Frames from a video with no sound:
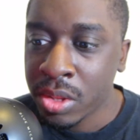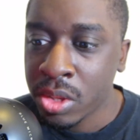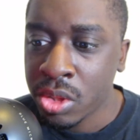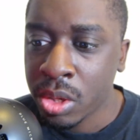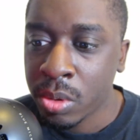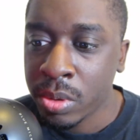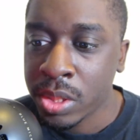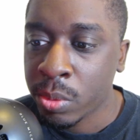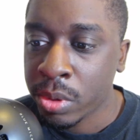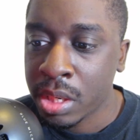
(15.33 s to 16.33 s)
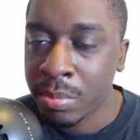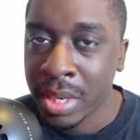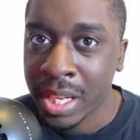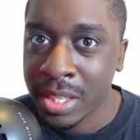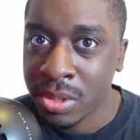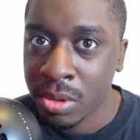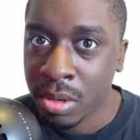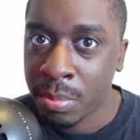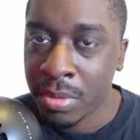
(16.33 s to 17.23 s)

This show is created by Esther,